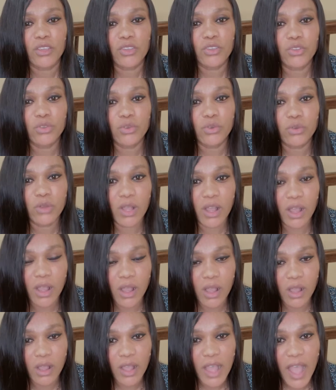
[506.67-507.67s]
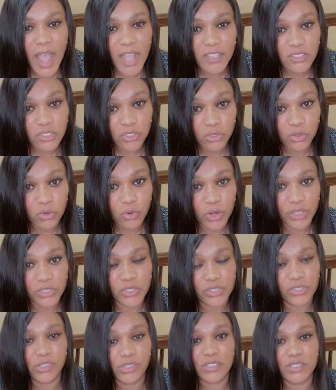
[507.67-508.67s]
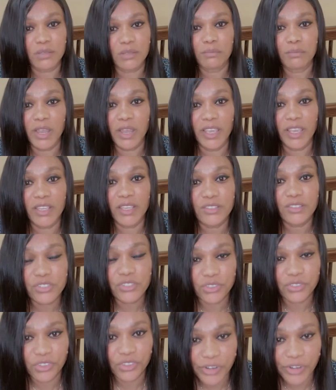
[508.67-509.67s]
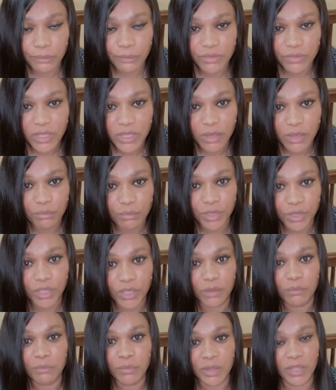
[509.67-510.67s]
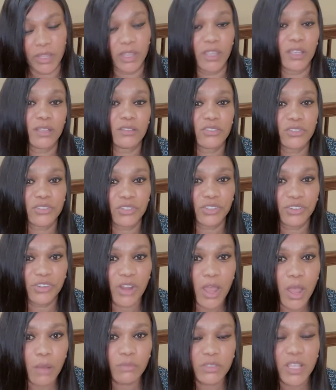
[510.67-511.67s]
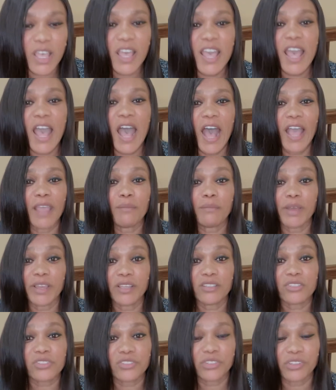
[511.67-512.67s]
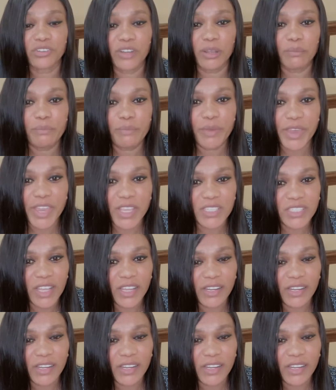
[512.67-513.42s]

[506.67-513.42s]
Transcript: you uh, ask your questions in my Instagram, DM me in my Instagrams, in my Instagram page.